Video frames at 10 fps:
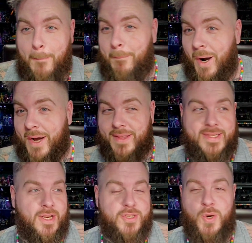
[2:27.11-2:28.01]
but
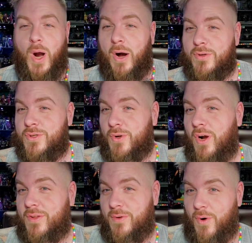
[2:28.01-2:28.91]
that tells you how
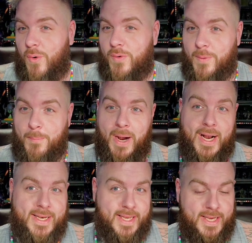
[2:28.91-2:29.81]
strong the hold and
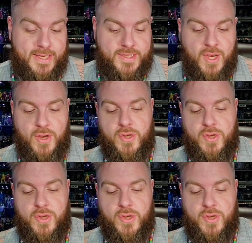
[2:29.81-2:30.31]
bond is,